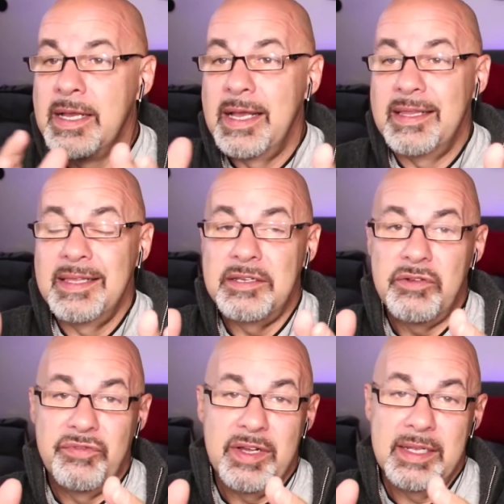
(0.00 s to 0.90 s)
And then
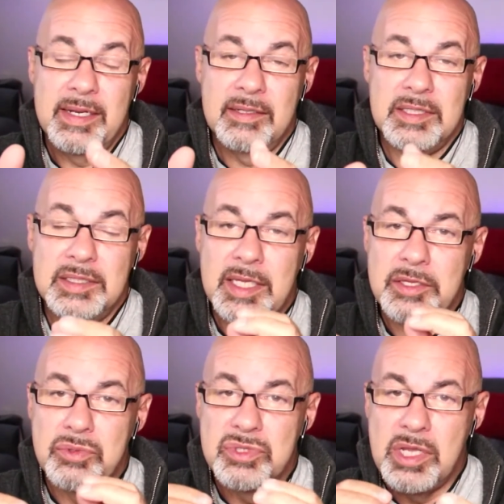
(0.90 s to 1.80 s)
you'll find out that they
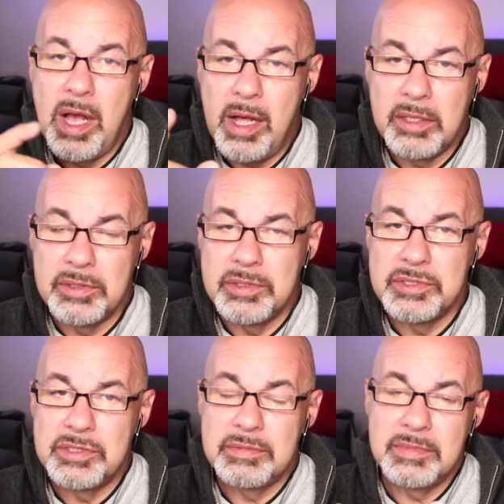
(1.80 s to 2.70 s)
use
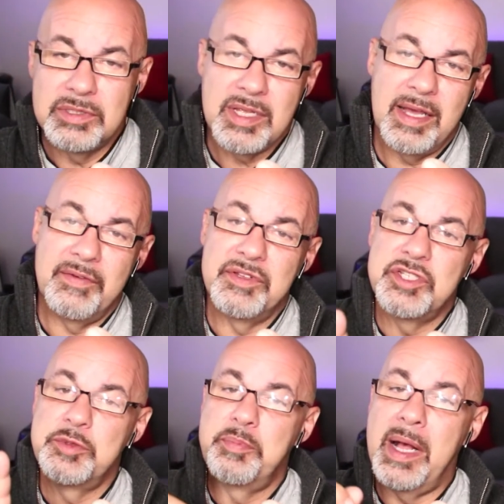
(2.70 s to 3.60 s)
colors. It's kind of a
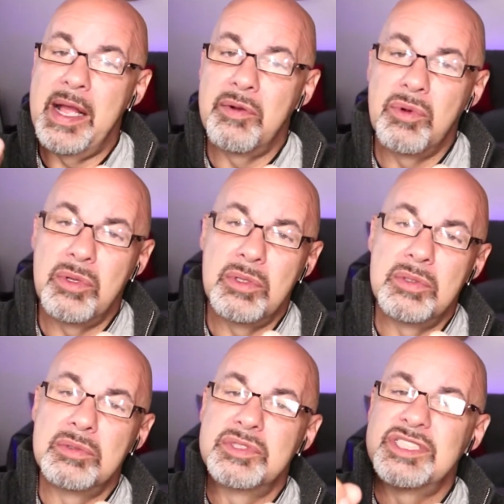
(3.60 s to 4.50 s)

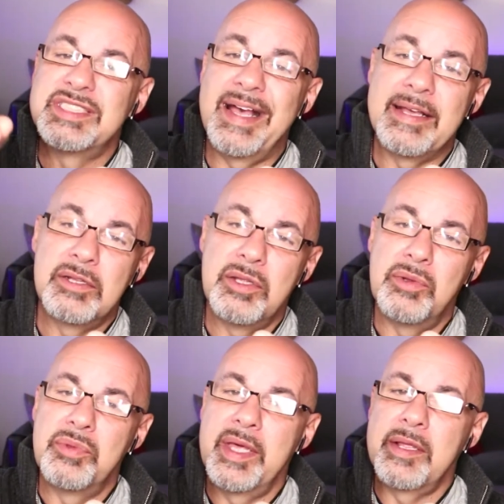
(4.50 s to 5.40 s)
spiral
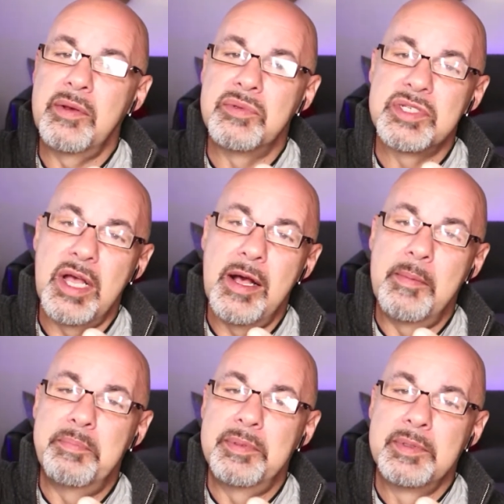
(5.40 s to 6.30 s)
cyclone that goes up,